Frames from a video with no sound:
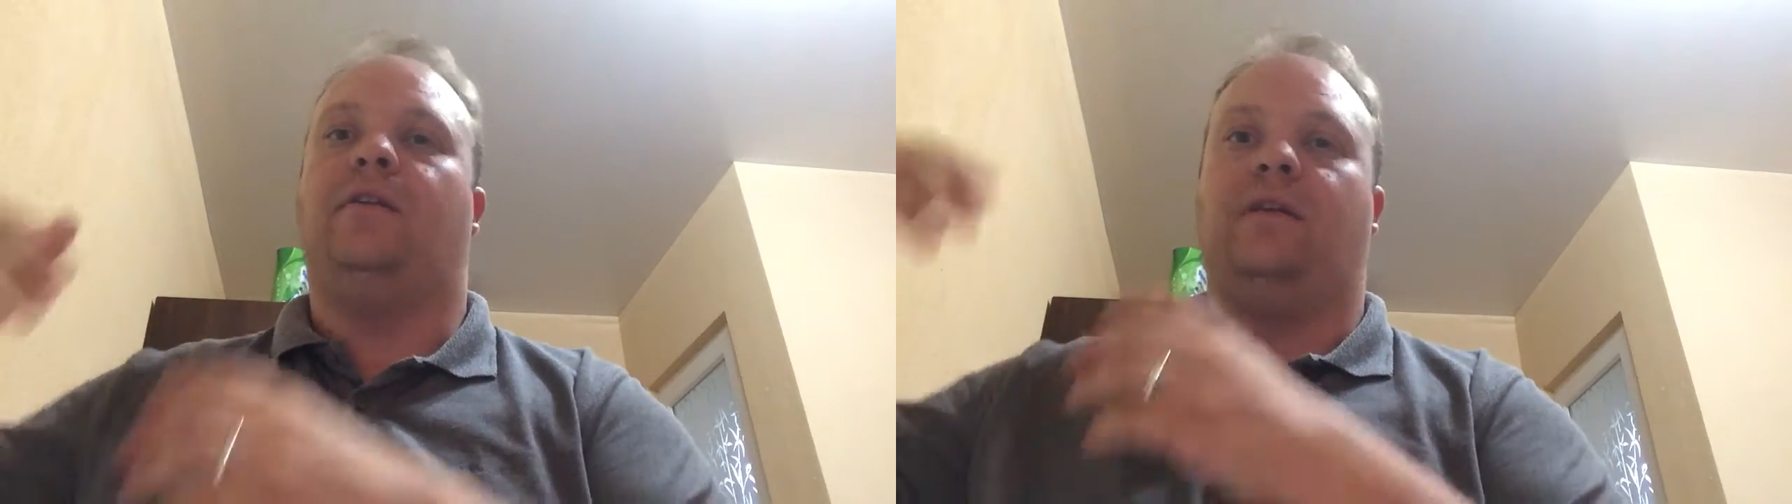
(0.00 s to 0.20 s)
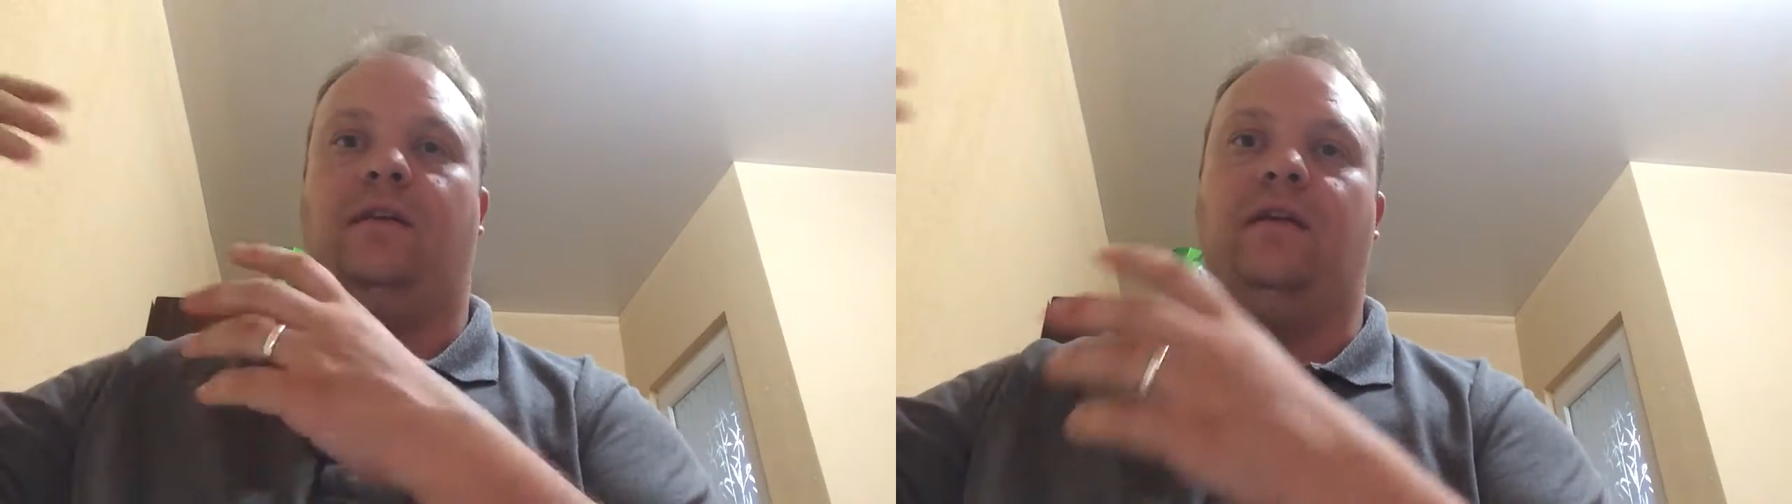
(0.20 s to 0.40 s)

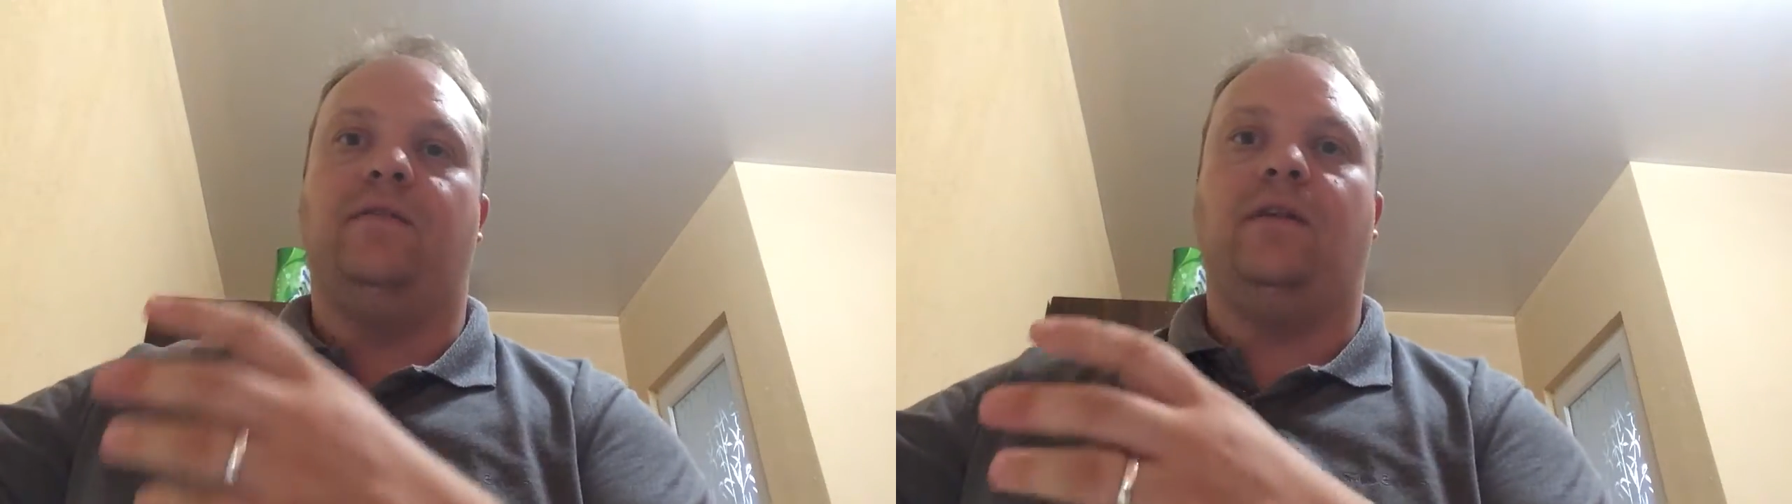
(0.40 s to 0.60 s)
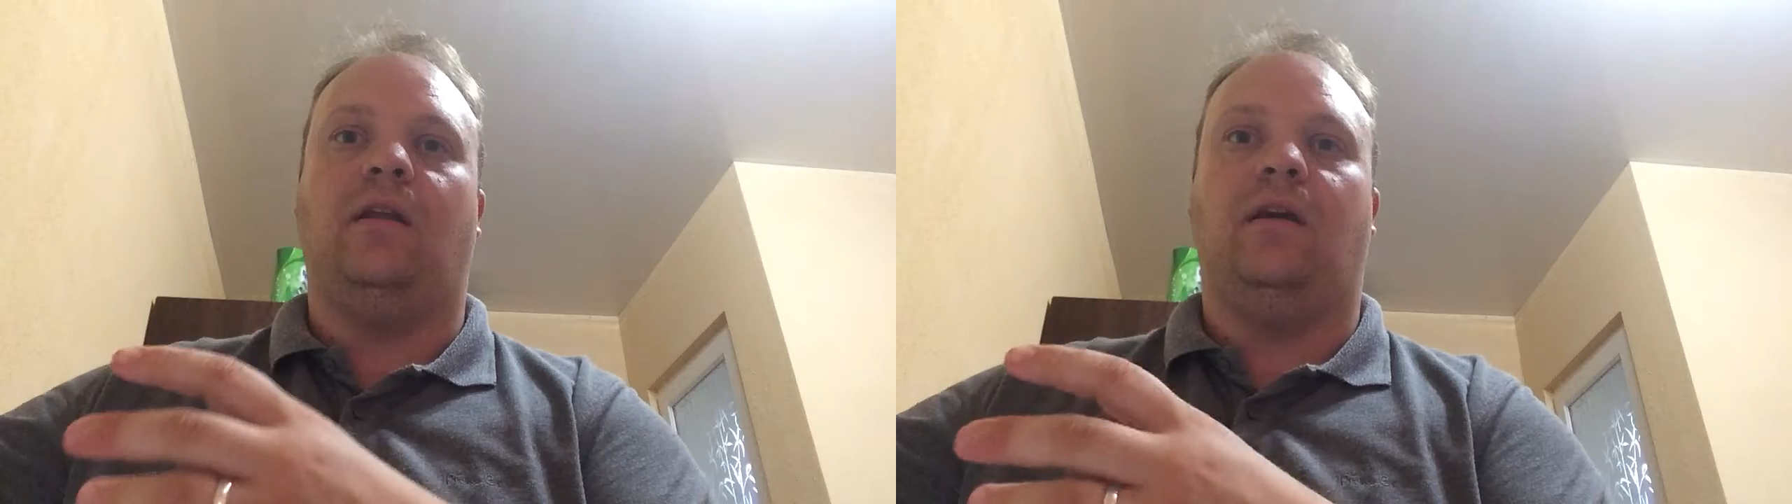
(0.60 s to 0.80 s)
You can
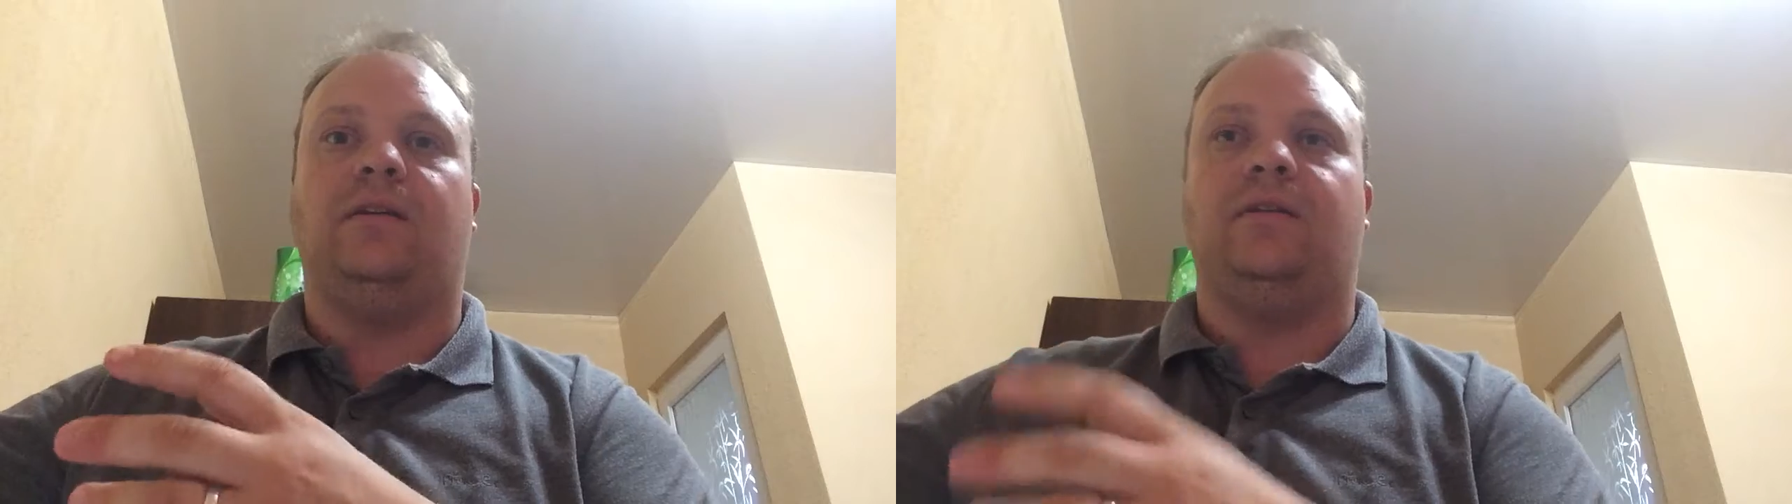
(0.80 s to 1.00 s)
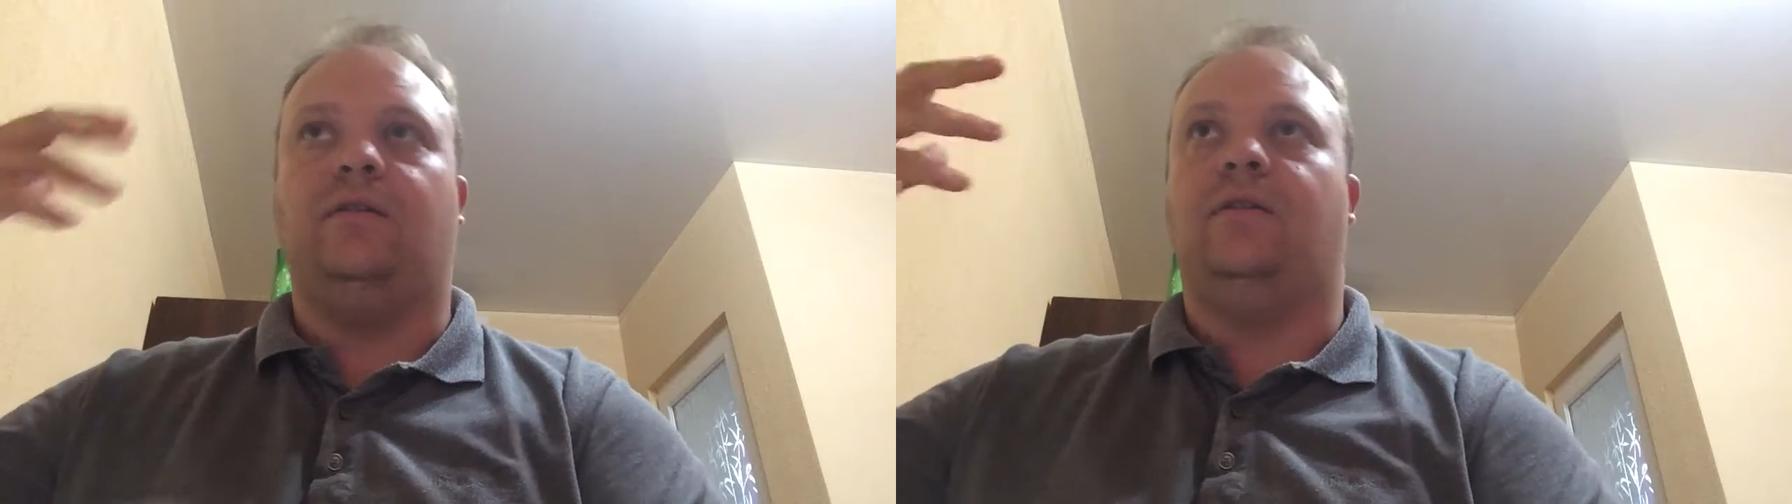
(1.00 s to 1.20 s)
leave the
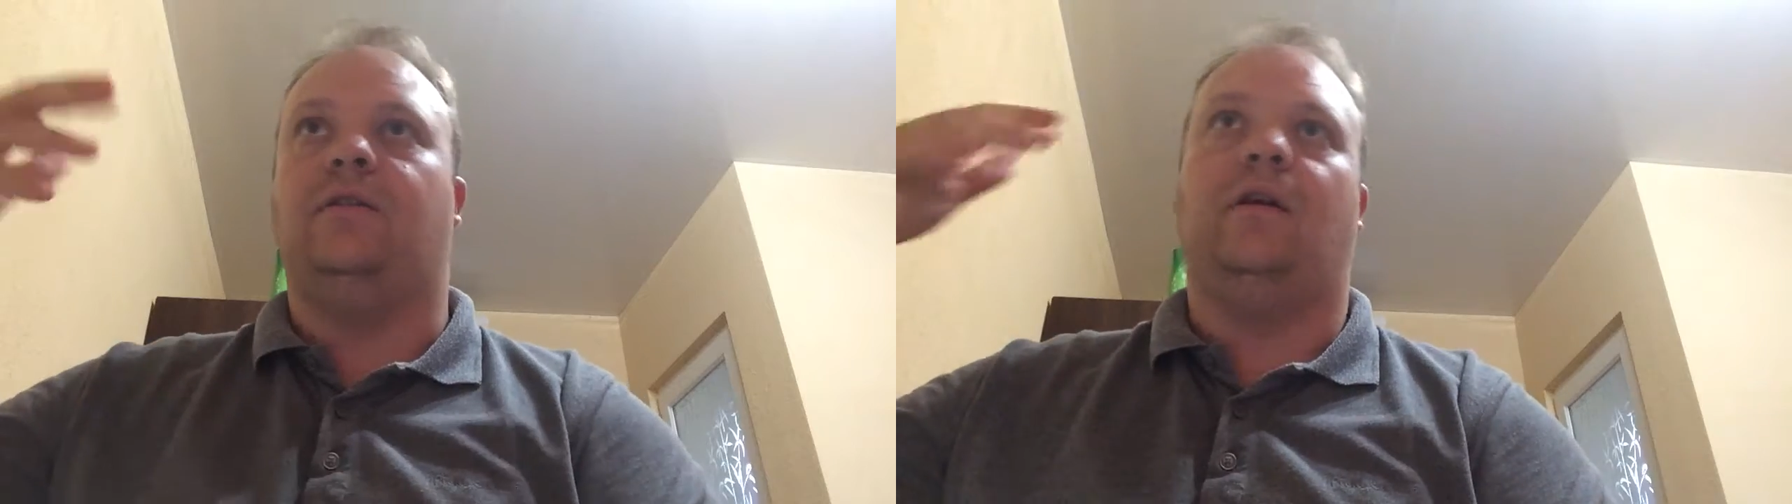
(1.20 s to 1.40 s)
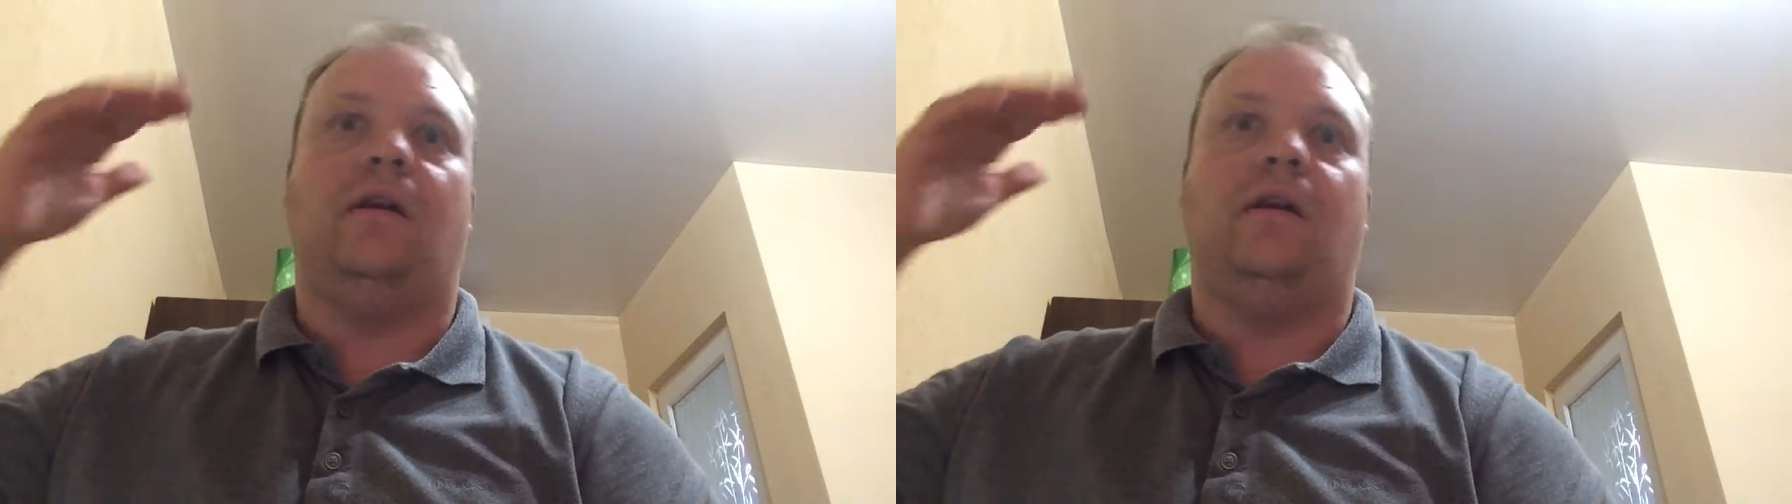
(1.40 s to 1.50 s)
light on